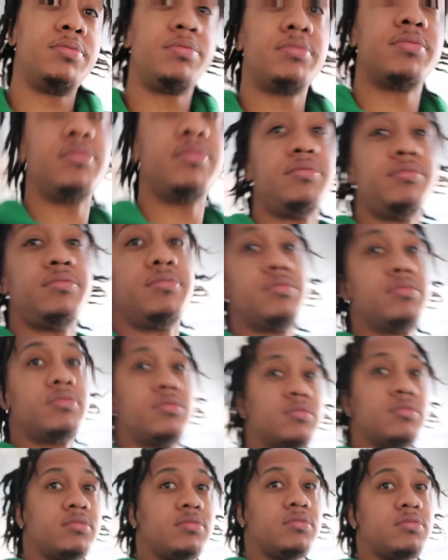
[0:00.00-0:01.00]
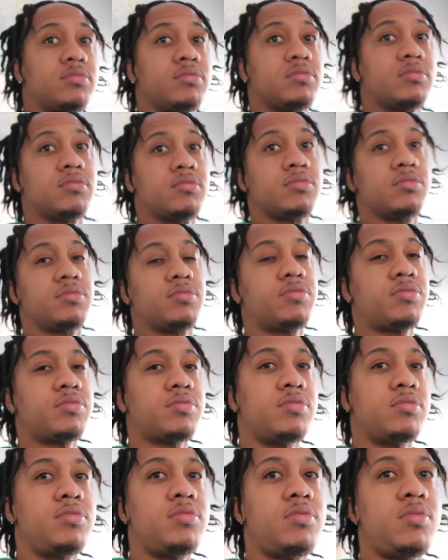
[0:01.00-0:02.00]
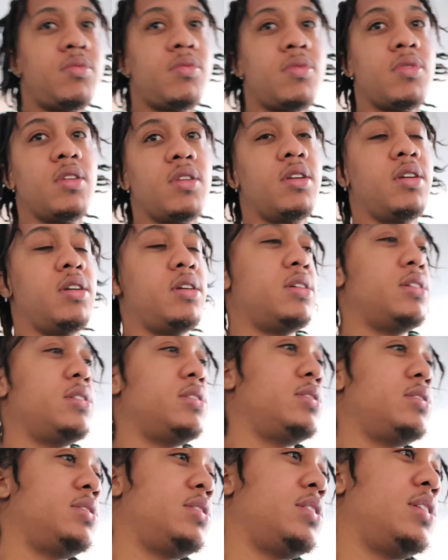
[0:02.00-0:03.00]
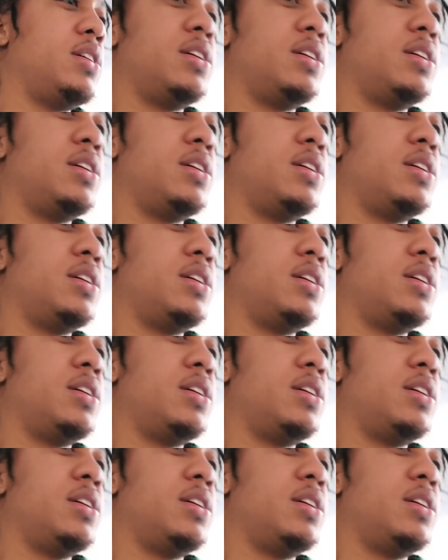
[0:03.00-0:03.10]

Freshly twisted. It's 7 a.m. hair